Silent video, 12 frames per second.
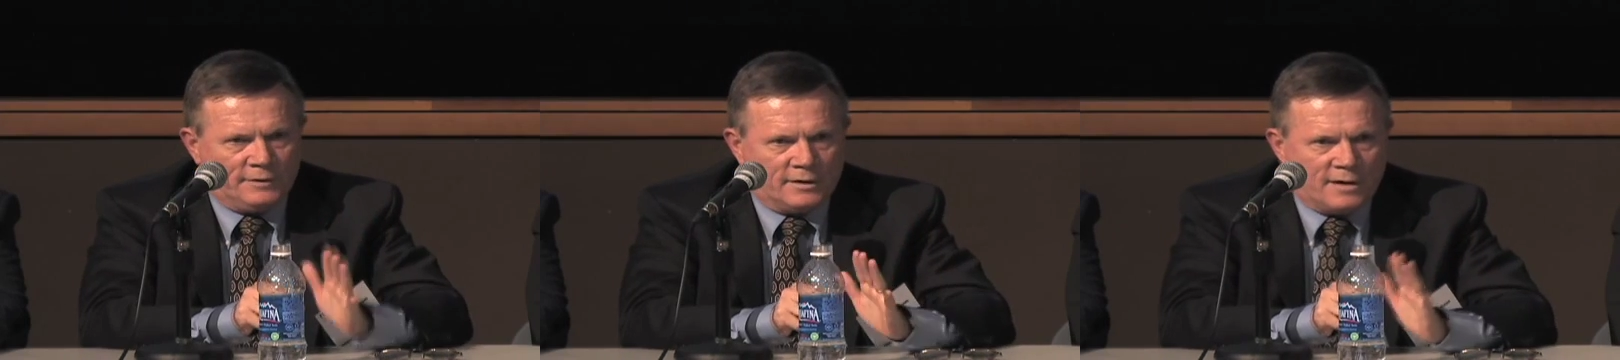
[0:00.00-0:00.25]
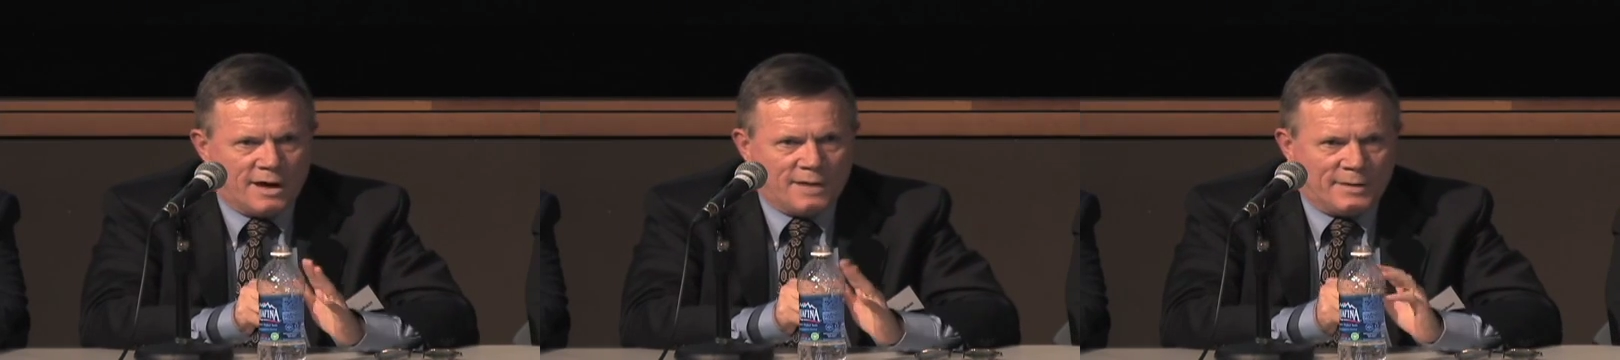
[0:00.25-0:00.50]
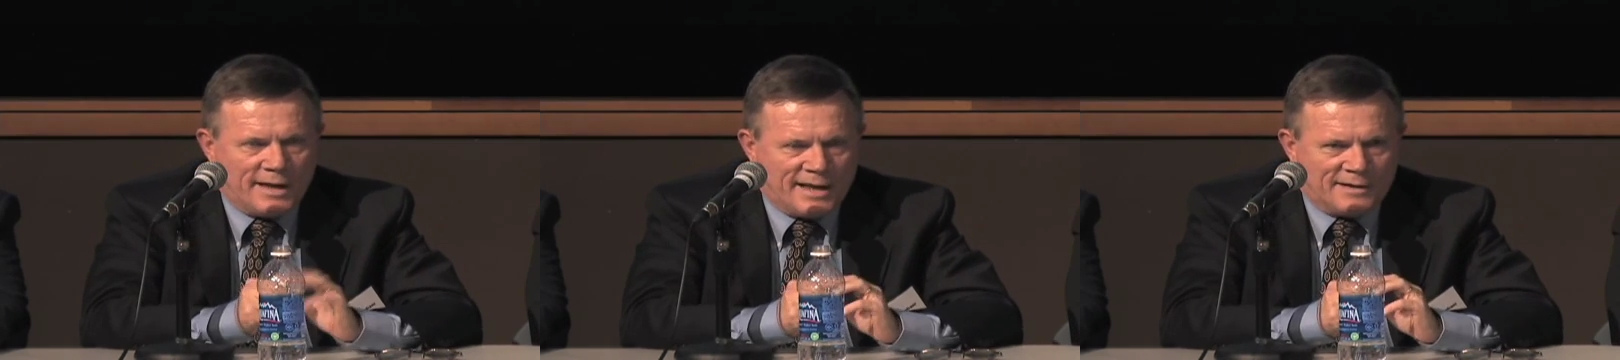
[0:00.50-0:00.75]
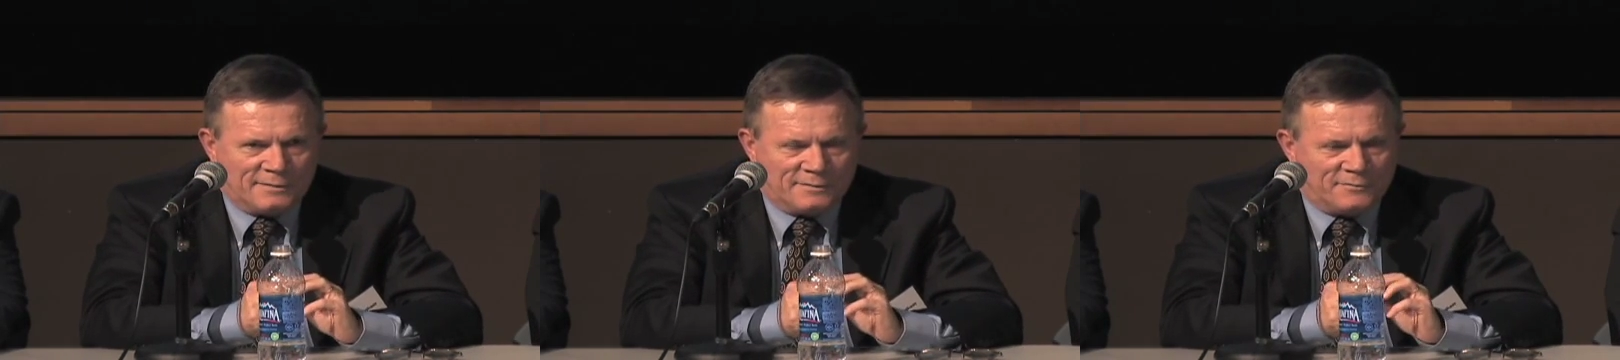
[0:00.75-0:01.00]
the economy
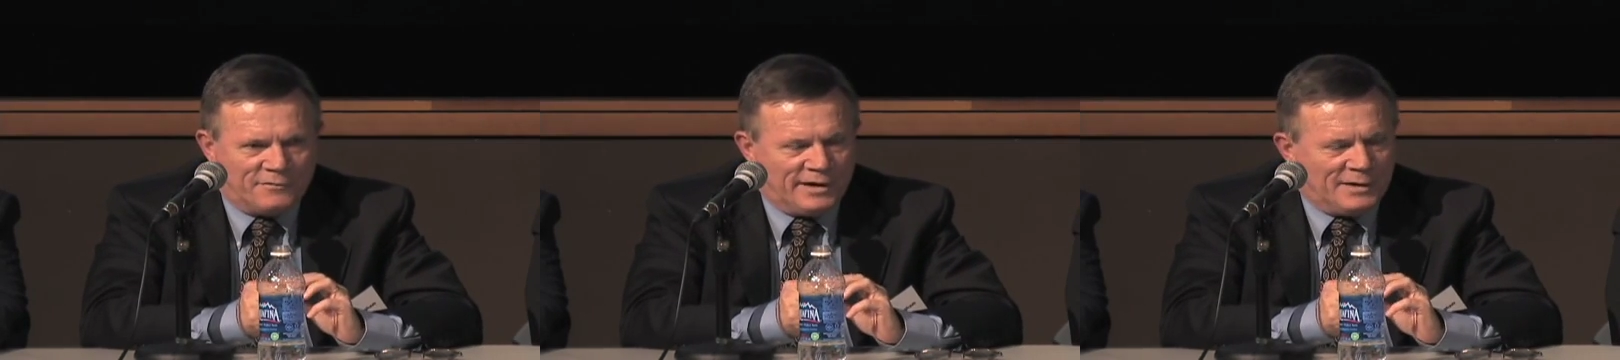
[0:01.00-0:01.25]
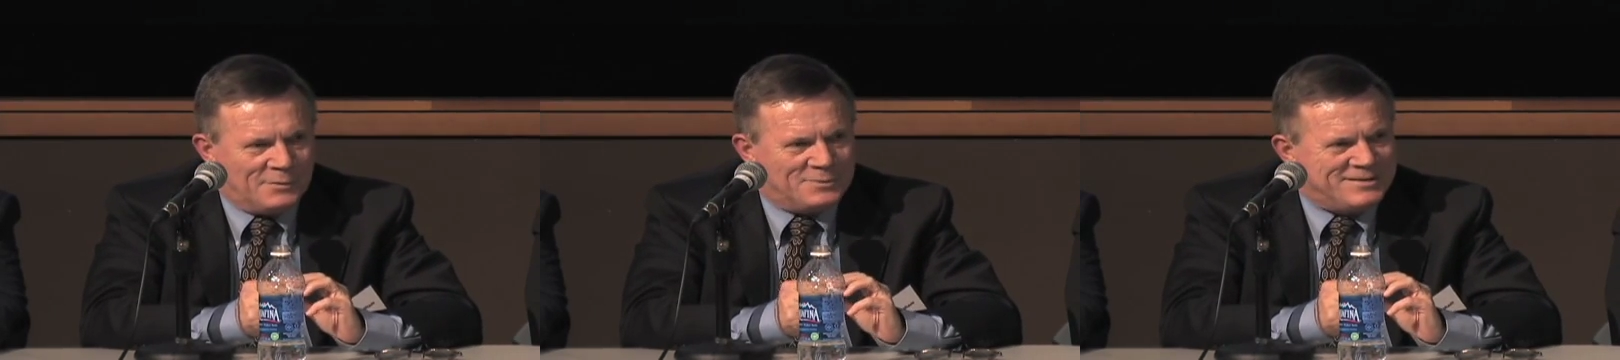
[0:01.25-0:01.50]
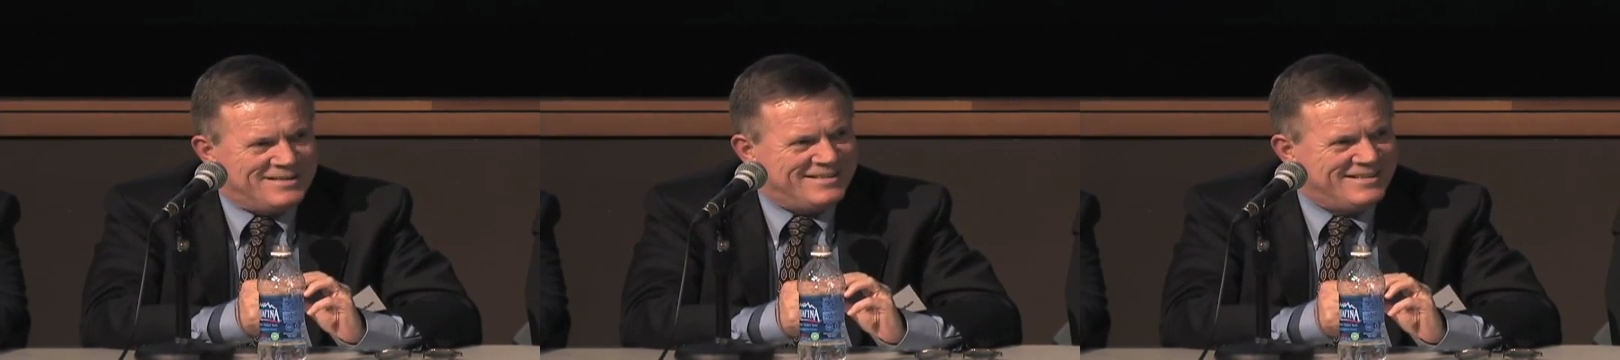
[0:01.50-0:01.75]
hadn't failed,